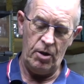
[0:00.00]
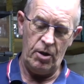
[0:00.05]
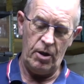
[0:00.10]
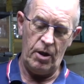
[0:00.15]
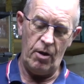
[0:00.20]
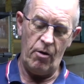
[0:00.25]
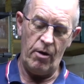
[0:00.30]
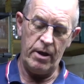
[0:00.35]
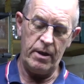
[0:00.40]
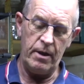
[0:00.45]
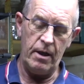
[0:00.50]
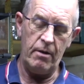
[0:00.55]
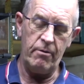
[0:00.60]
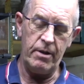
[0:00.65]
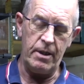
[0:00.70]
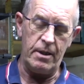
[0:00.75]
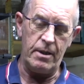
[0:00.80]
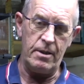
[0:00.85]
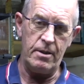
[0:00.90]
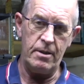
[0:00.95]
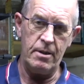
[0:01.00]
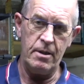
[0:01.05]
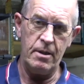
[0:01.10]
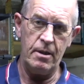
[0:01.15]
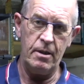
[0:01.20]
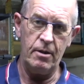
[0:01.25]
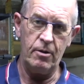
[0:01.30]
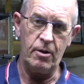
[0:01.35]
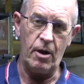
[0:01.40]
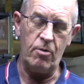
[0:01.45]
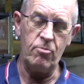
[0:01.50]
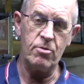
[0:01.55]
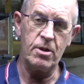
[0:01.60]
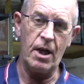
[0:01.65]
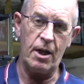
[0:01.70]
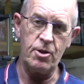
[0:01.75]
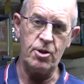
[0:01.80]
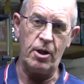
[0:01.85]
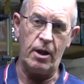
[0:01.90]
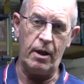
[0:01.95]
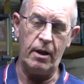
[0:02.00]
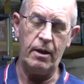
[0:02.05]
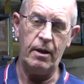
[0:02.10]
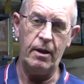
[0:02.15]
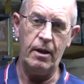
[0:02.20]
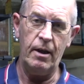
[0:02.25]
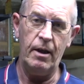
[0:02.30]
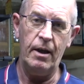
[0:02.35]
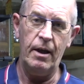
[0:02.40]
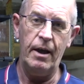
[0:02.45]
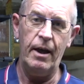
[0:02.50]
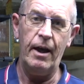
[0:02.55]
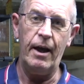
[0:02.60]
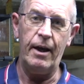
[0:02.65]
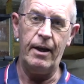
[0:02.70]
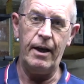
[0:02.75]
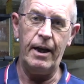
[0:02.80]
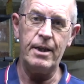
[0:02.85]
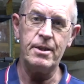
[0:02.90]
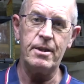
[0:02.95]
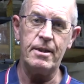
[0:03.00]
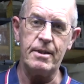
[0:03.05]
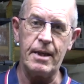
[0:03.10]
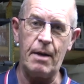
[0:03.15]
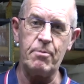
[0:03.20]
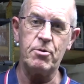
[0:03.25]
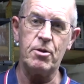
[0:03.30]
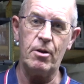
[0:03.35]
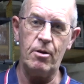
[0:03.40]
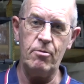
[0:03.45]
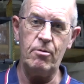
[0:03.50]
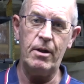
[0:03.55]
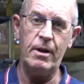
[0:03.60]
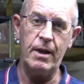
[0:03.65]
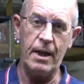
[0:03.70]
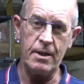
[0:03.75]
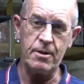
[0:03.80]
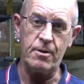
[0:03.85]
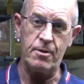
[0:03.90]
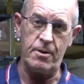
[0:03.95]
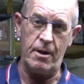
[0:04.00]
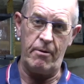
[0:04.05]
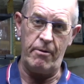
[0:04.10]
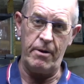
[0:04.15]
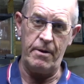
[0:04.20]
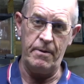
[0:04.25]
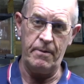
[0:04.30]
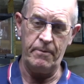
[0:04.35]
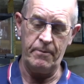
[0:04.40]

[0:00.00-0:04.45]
the idea is don't touch it unless it's absolutely necessary.